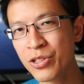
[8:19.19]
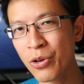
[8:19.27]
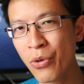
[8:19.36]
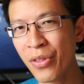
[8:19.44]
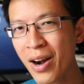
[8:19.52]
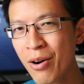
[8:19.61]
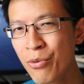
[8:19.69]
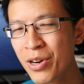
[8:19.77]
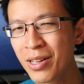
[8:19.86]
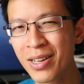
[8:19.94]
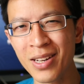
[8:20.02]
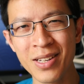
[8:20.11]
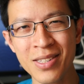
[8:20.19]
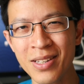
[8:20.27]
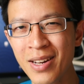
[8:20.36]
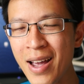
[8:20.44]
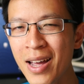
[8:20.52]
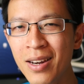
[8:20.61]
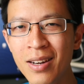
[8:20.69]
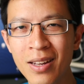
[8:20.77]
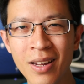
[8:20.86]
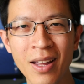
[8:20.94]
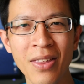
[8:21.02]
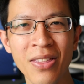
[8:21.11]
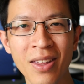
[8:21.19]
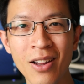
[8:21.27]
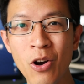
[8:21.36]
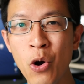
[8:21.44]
so there really isn't anything